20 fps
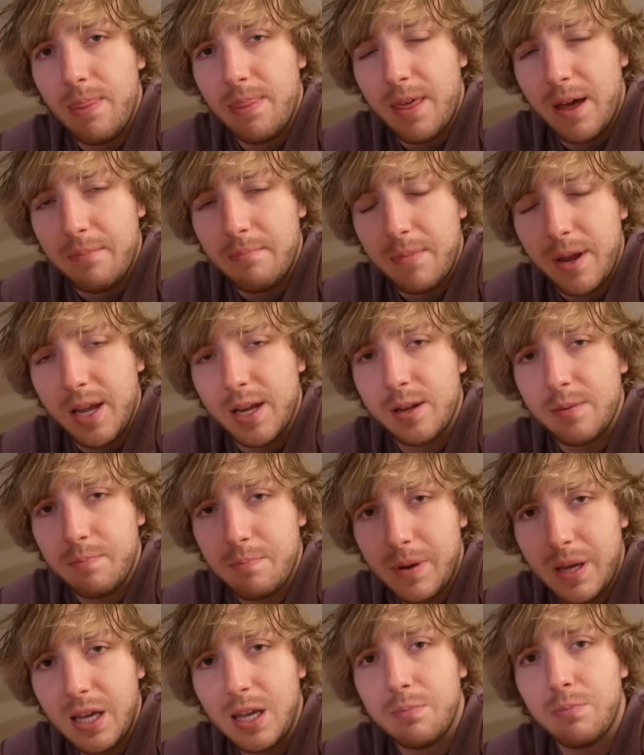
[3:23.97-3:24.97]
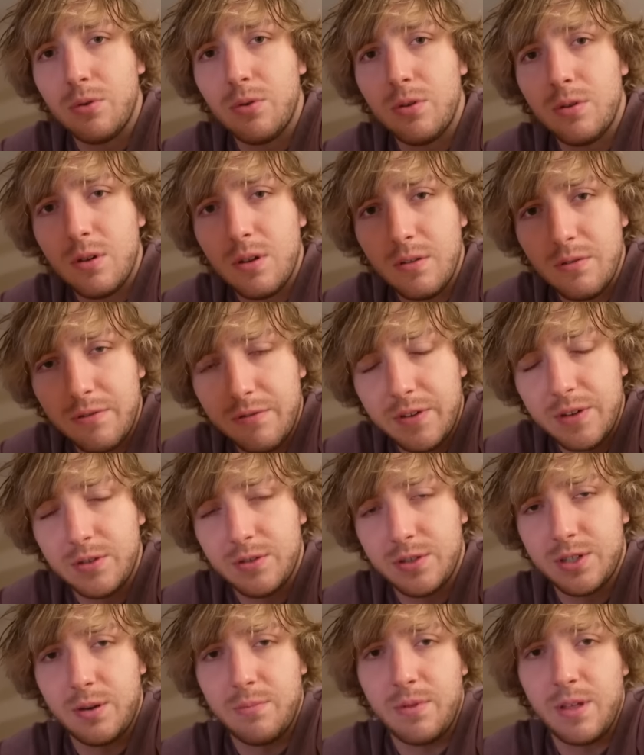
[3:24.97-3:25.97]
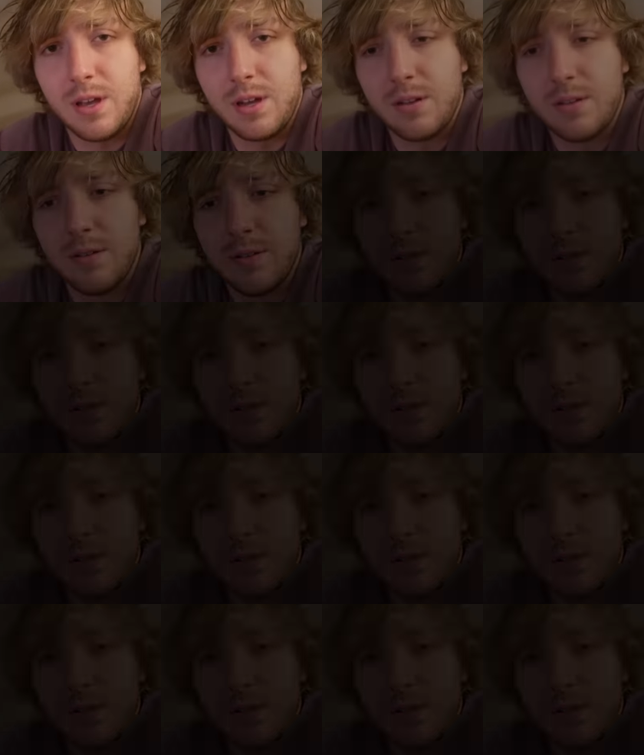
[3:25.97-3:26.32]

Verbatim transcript: that make people feel something.